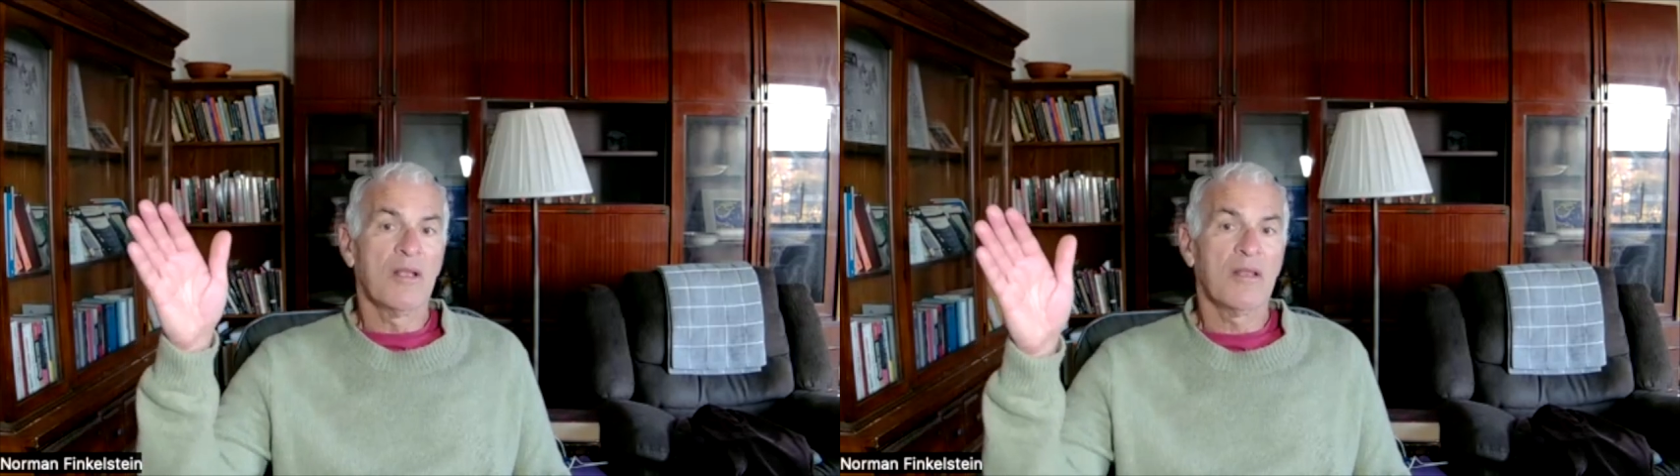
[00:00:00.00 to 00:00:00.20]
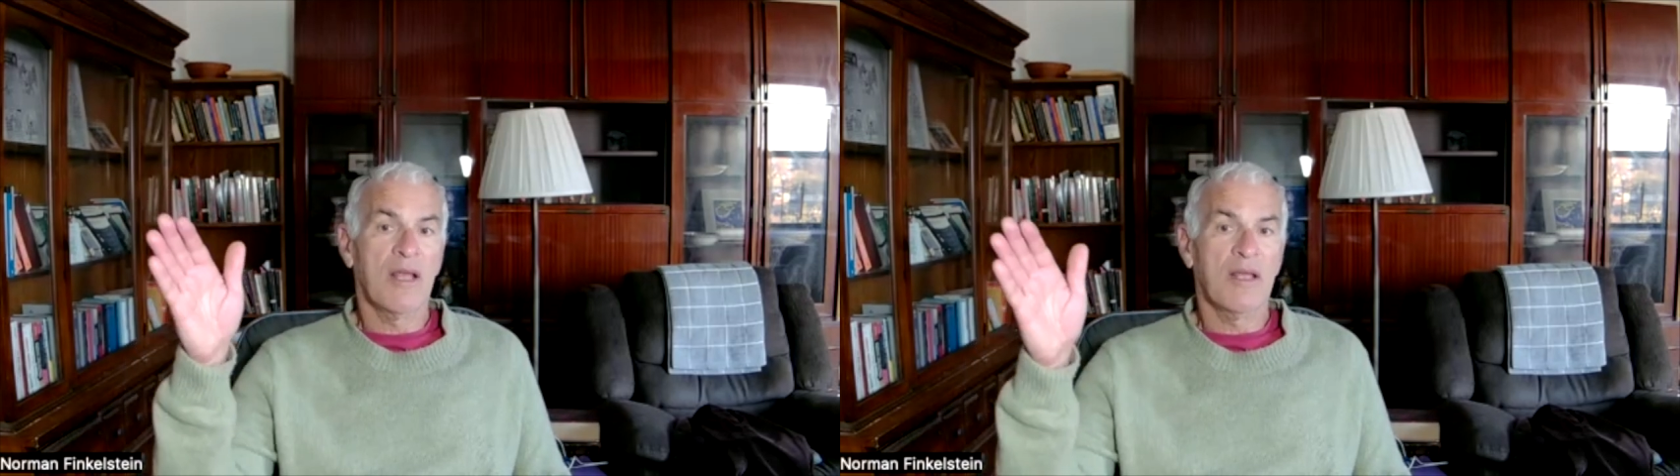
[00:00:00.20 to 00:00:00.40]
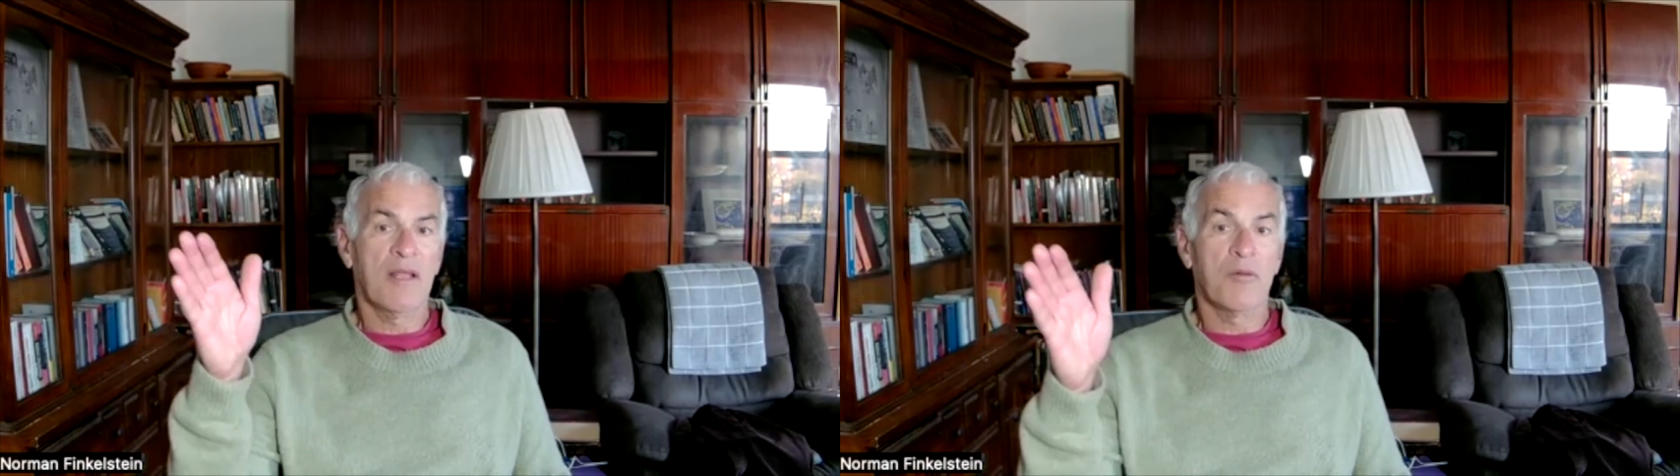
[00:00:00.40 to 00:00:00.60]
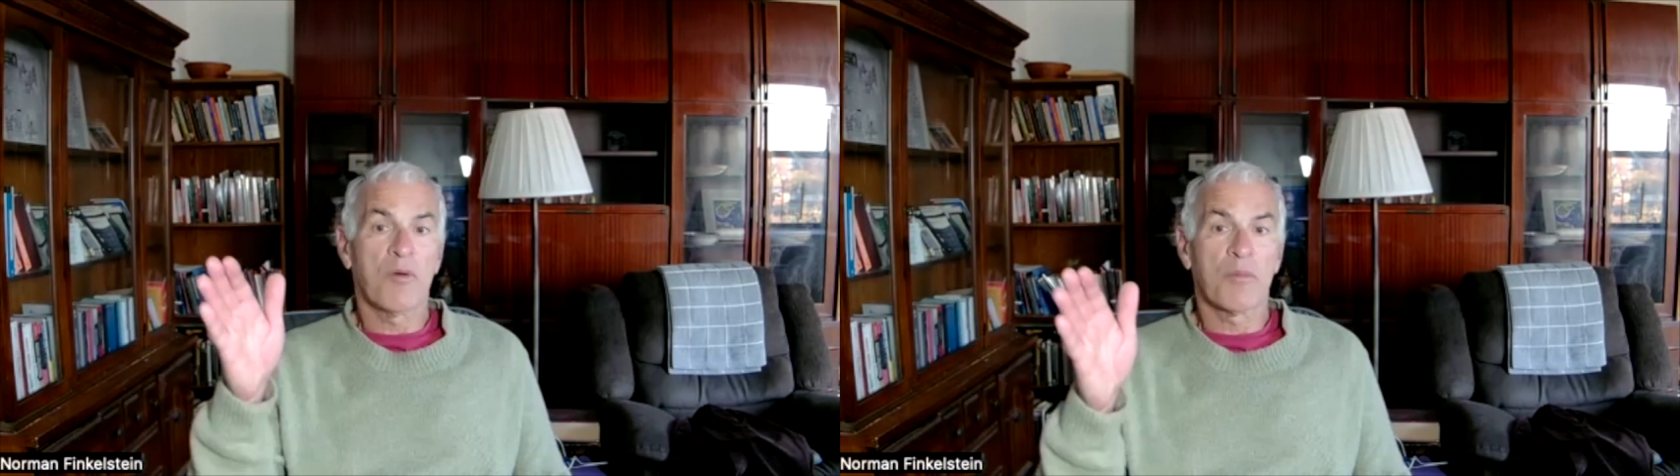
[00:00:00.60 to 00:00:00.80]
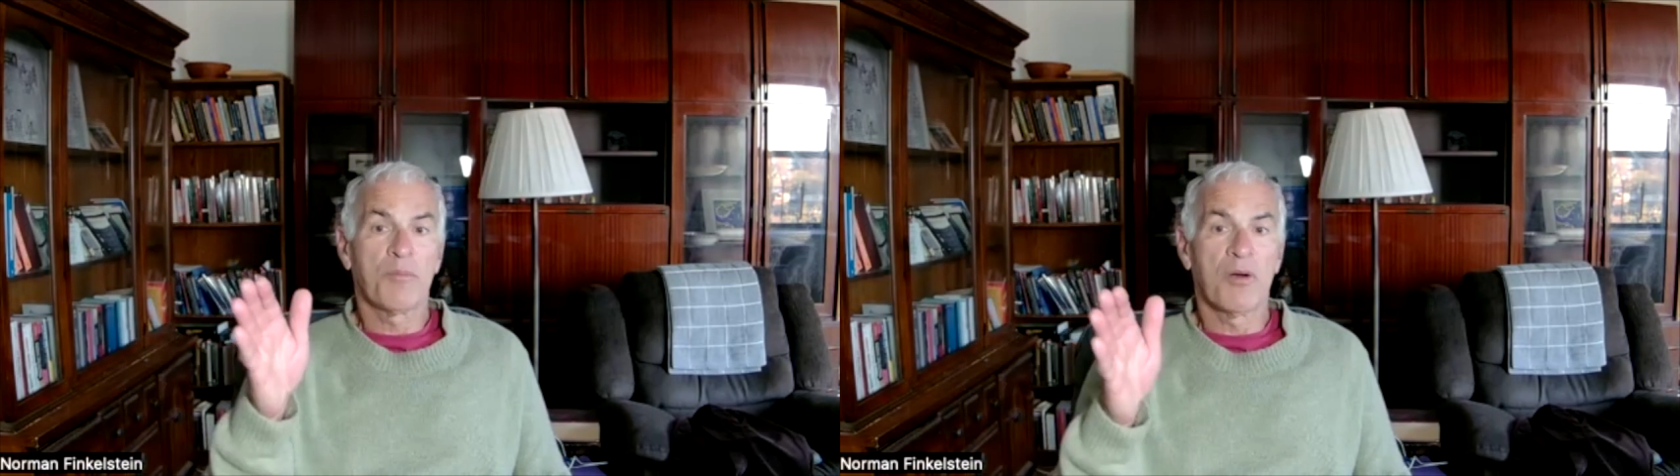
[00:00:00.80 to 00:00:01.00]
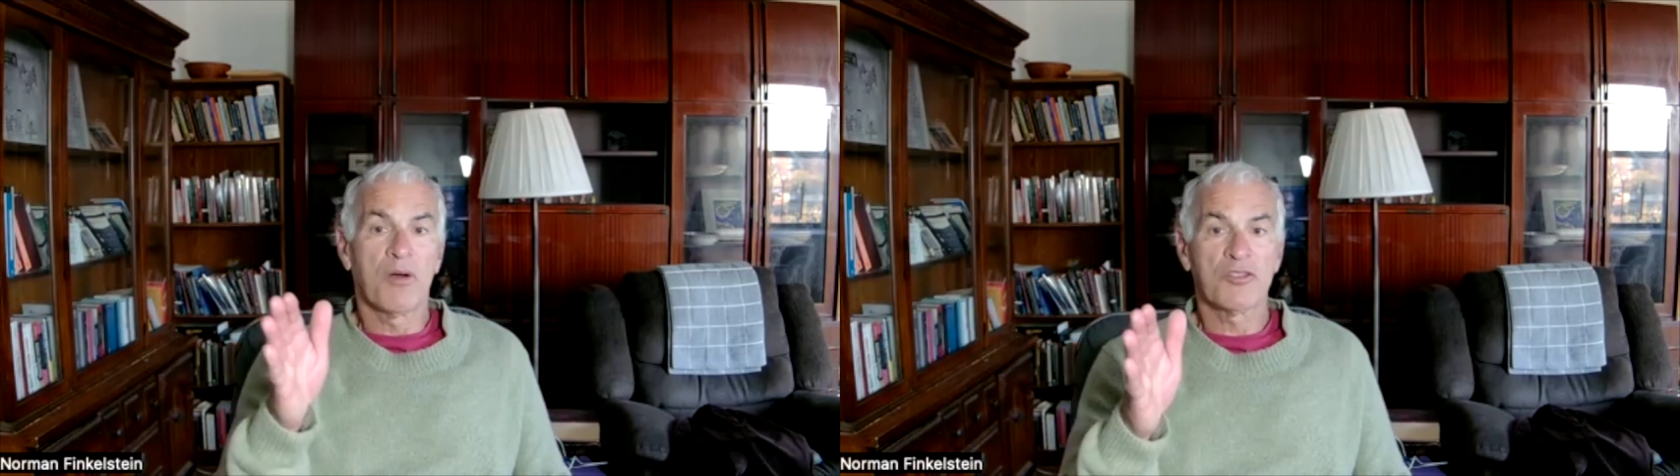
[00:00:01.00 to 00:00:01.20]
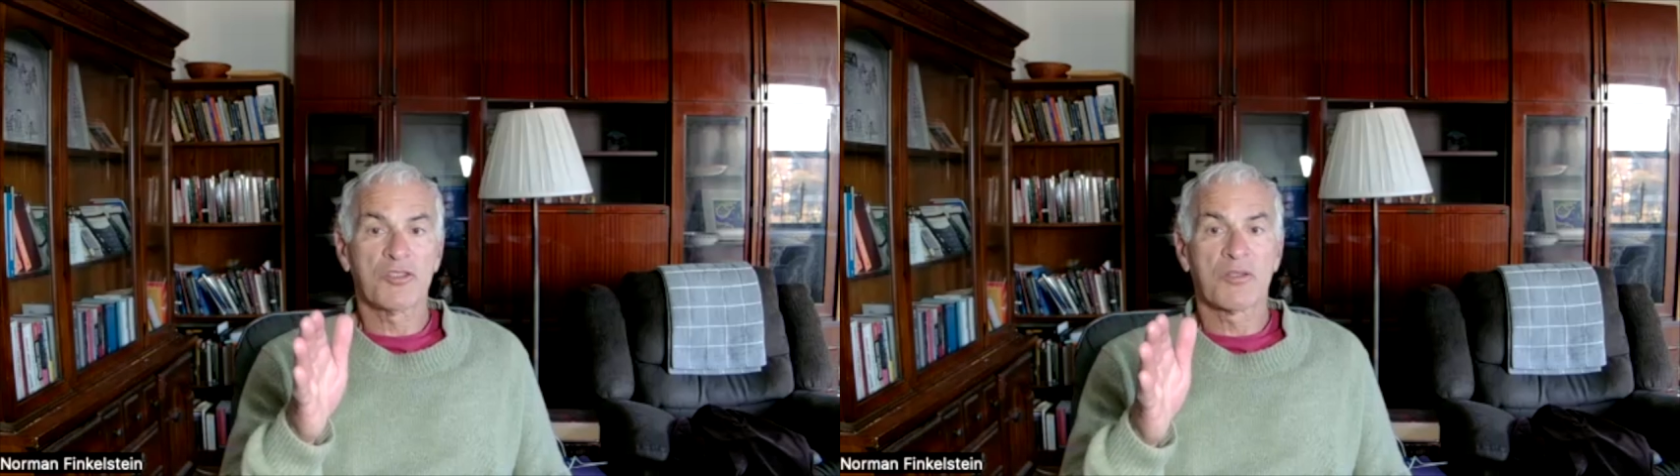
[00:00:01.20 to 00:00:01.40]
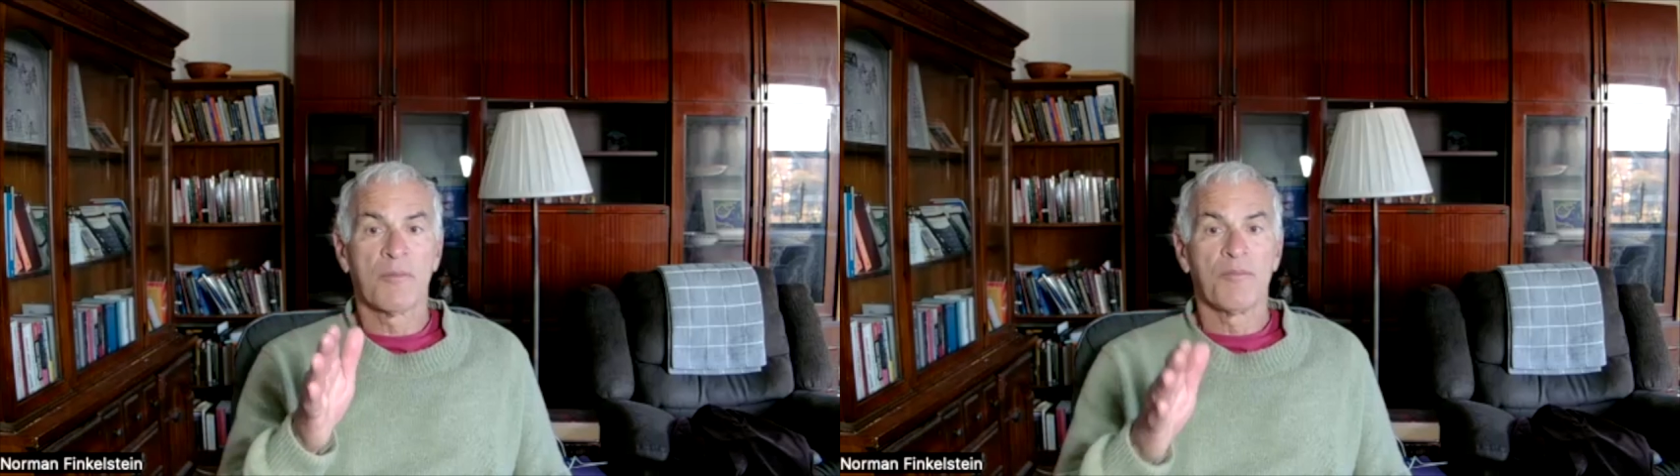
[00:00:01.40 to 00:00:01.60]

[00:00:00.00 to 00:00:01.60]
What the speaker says: then they were pushed